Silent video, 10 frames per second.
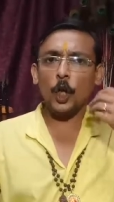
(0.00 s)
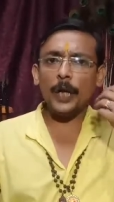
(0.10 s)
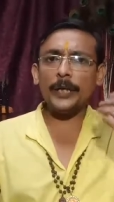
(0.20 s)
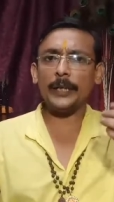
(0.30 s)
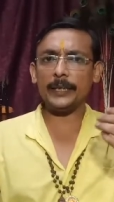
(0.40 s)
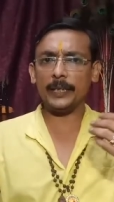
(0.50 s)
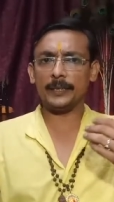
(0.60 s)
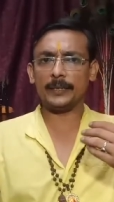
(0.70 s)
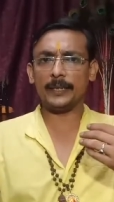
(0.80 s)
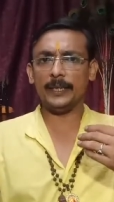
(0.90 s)

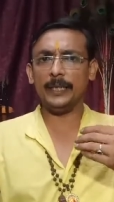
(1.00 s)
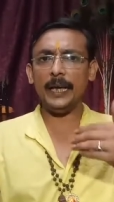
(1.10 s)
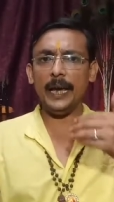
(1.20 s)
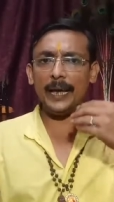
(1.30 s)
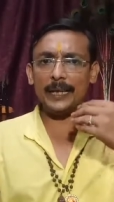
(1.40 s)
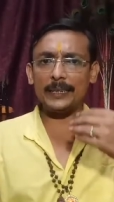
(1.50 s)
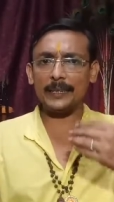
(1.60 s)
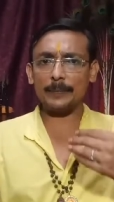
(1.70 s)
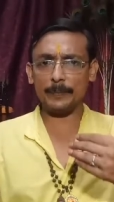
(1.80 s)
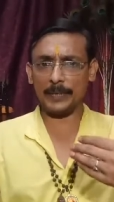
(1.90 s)
Contingency
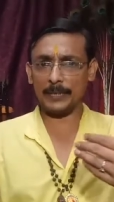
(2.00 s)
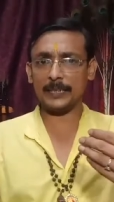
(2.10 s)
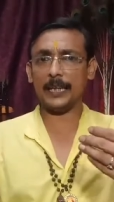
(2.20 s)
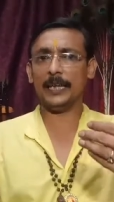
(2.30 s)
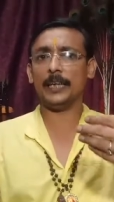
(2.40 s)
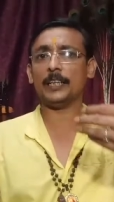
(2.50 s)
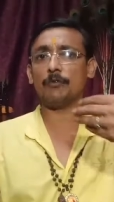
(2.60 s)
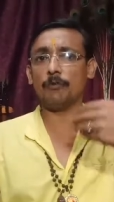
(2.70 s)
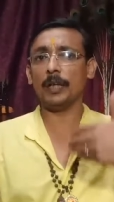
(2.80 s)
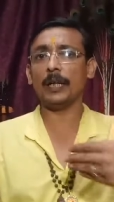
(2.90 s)
expenses
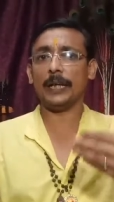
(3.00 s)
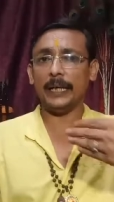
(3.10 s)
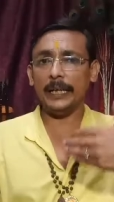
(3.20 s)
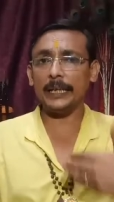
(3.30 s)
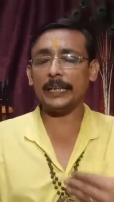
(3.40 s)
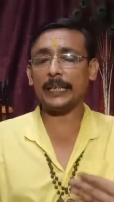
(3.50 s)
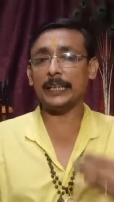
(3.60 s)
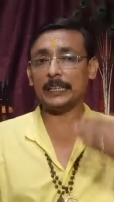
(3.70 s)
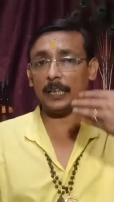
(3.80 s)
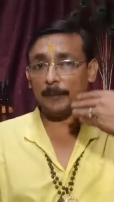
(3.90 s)
will
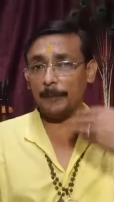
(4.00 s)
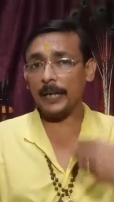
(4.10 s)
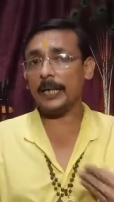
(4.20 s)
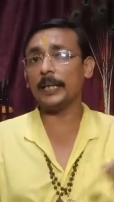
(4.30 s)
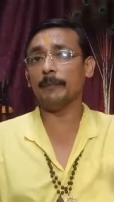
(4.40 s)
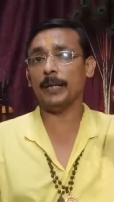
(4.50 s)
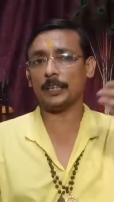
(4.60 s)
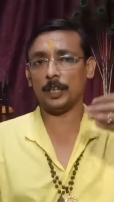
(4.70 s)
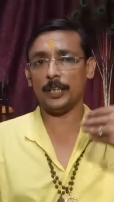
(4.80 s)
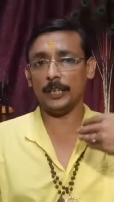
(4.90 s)
increase very
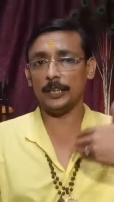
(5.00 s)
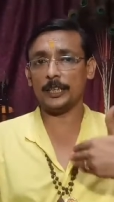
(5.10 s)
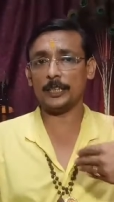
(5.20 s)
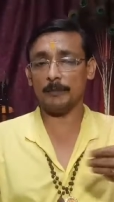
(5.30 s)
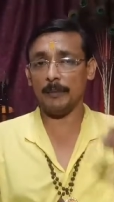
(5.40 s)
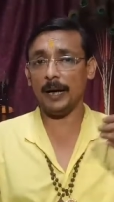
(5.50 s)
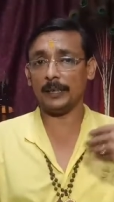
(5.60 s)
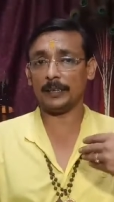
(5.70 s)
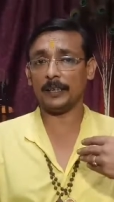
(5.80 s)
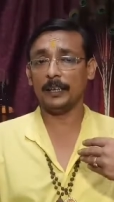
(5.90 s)
much in this
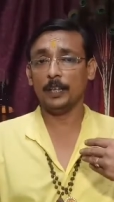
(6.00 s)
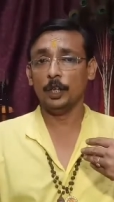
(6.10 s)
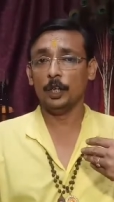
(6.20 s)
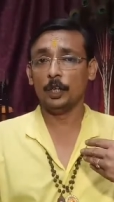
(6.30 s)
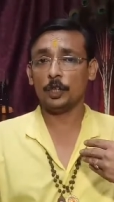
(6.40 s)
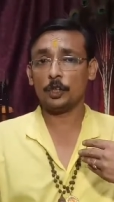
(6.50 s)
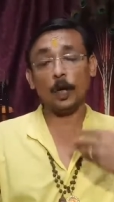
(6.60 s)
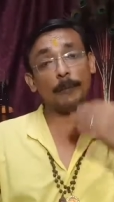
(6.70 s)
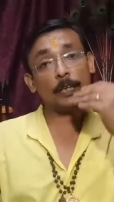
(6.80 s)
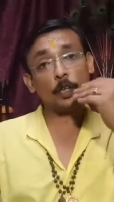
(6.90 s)
month,
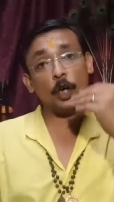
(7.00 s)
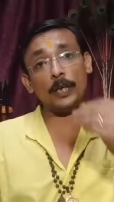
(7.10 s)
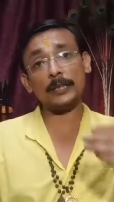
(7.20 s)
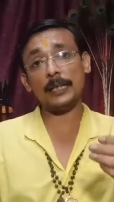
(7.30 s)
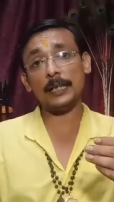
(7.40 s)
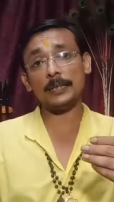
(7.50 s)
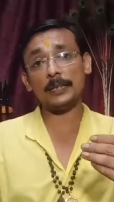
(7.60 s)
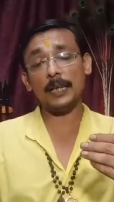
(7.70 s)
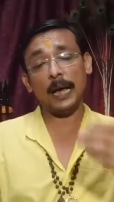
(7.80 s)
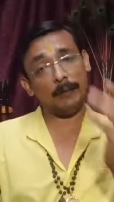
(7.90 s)
so be cautious
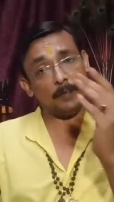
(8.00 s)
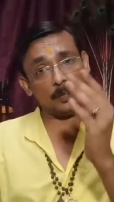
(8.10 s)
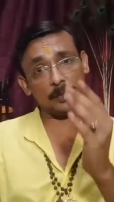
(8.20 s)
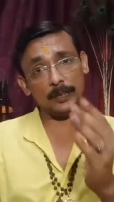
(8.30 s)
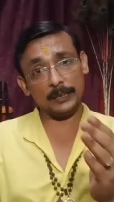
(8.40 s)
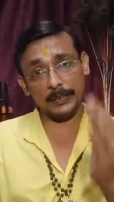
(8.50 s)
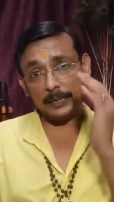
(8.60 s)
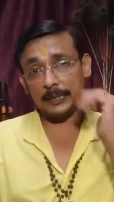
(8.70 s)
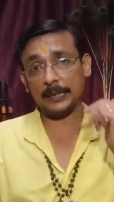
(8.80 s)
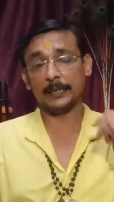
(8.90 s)
about
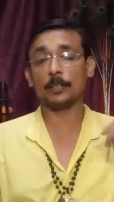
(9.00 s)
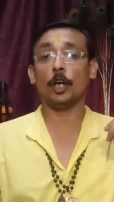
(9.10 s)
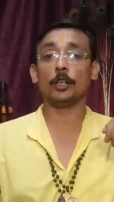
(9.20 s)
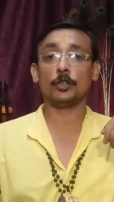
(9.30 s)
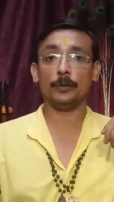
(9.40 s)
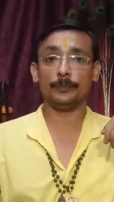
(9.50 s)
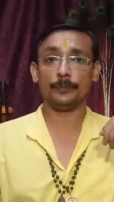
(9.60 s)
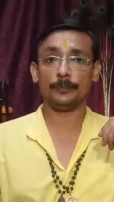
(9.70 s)
these things also.